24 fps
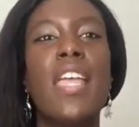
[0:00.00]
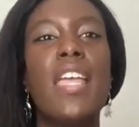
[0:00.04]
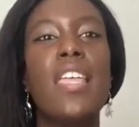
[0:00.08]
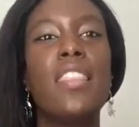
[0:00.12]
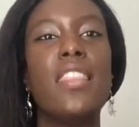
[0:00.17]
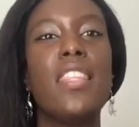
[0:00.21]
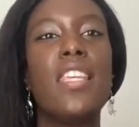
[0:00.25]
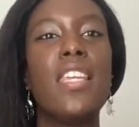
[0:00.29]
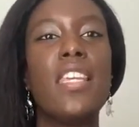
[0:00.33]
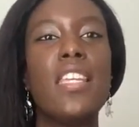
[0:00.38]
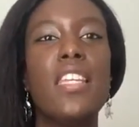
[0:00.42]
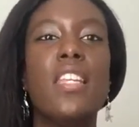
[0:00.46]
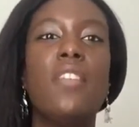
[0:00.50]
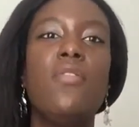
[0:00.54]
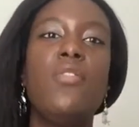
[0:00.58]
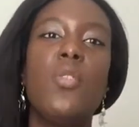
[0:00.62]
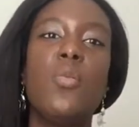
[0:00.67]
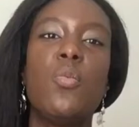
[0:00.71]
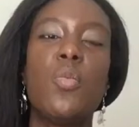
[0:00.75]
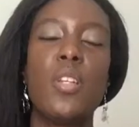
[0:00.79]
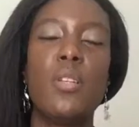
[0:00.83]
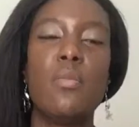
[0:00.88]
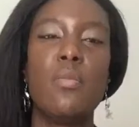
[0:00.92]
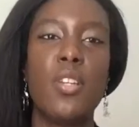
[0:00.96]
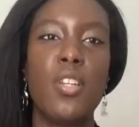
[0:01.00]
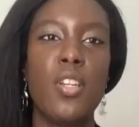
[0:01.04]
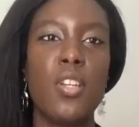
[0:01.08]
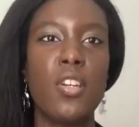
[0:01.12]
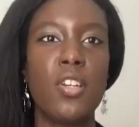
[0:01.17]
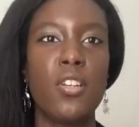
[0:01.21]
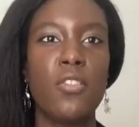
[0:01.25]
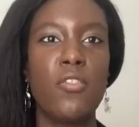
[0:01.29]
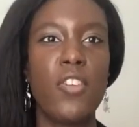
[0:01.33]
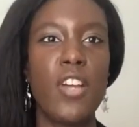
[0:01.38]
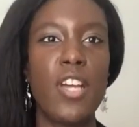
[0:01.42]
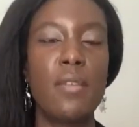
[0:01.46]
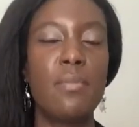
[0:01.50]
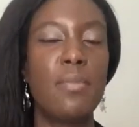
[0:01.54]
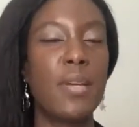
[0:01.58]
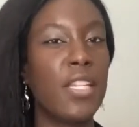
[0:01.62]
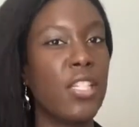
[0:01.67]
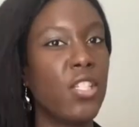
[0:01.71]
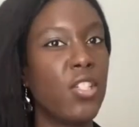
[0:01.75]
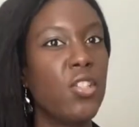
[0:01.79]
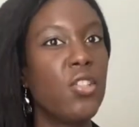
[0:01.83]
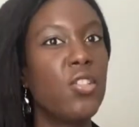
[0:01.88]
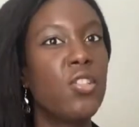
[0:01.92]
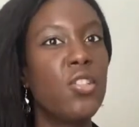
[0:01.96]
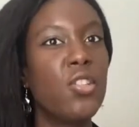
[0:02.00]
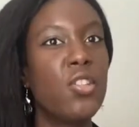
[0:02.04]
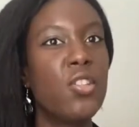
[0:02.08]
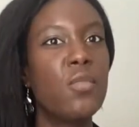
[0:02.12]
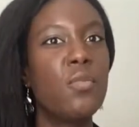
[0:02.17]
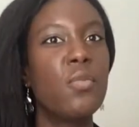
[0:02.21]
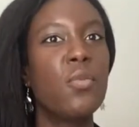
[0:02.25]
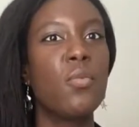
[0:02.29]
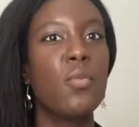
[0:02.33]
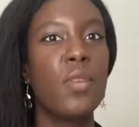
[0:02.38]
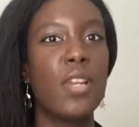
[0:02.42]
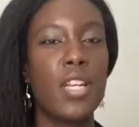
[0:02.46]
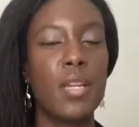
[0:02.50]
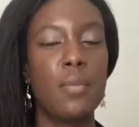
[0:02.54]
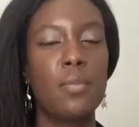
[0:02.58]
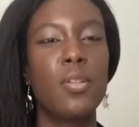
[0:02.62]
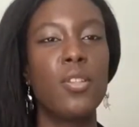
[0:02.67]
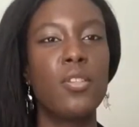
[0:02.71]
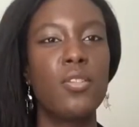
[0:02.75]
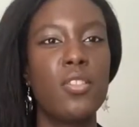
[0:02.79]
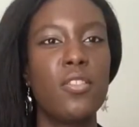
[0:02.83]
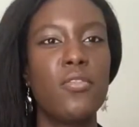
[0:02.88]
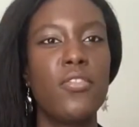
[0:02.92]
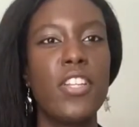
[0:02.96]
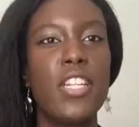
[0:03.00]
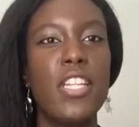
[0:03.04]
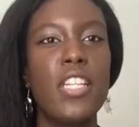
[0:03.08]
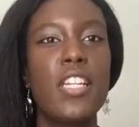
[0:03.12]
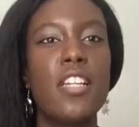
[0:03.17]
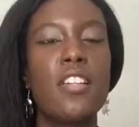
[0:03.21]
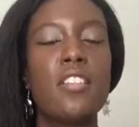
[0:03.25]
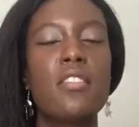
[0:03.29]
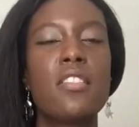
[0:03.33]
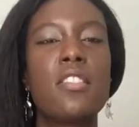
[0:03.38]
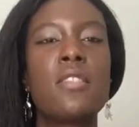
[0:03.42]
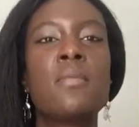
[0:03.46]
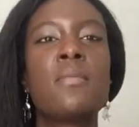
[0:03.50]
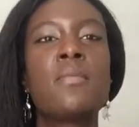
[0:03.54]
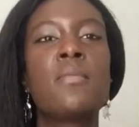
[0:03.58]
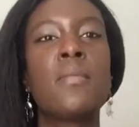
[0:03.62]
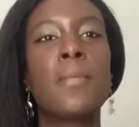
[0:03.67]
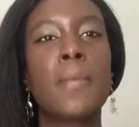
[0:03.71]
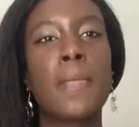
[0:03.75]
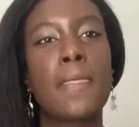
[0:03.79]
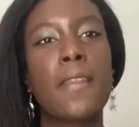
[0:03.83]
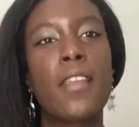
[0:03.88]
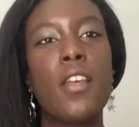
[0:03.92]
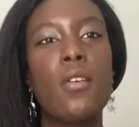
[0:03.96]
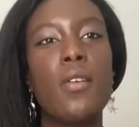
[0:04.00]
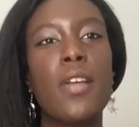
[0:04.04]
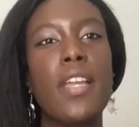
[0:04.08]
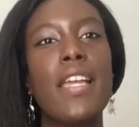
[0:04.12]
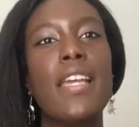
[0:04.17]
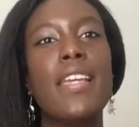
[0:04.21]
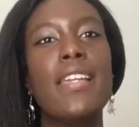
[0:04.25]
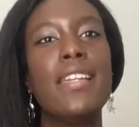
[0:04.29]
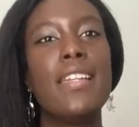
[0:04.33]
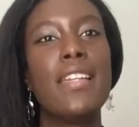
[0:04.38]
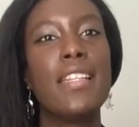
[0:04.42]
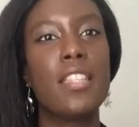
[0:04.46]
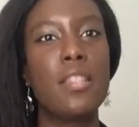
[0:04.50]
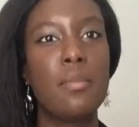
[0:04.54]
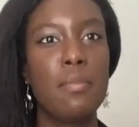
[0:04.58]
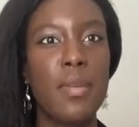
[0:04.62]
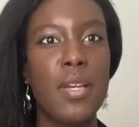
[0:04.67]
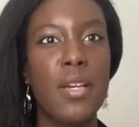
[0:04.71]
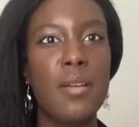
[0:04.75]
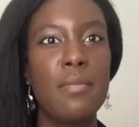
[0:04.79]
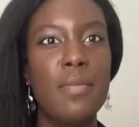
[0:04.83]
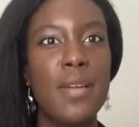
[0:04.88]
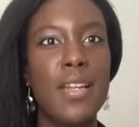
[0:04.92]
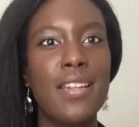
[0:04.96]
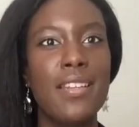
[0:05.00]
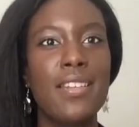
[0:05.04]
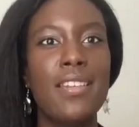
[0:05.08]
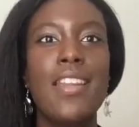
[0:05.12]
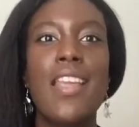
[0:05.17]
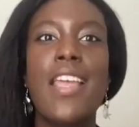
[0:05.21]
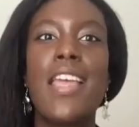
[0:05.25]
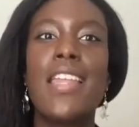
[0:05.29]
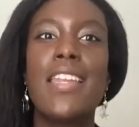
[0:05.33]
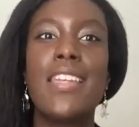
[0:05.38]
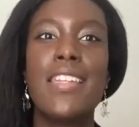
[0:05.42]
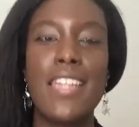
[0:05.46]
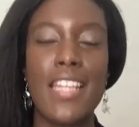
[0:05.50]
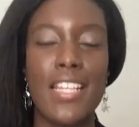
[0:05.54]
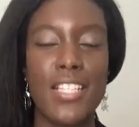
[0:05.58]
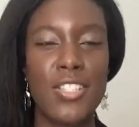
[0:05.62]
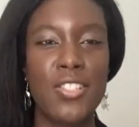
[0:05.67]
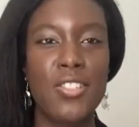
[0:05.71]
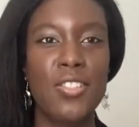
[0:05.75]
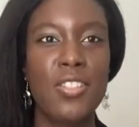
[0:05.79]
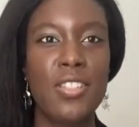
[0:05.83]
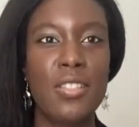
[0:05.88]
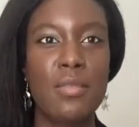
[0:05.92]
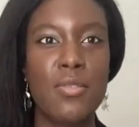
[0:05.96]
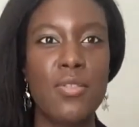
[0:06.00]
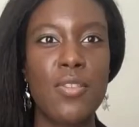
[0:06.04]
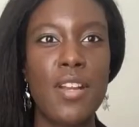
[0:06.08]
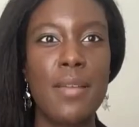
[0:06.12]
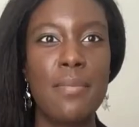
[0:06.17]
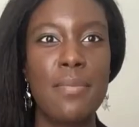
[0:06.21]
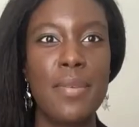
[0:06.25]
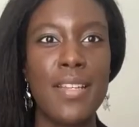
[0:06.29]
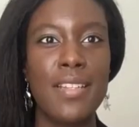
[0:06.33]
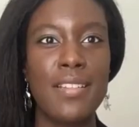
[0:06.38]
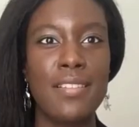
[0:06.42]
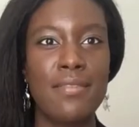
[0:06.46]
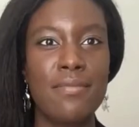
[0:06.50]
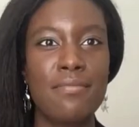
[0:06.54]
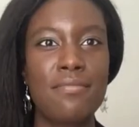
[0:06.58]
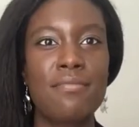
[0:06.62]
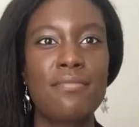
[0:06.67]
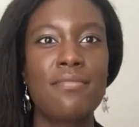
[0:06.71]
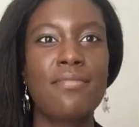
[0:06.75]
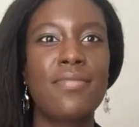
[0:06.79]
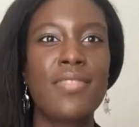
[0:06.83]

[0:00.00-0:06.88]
And then if you want to be notified by YouTube when I upload new videos, go ahead and hit the bell button next to the subscribe button.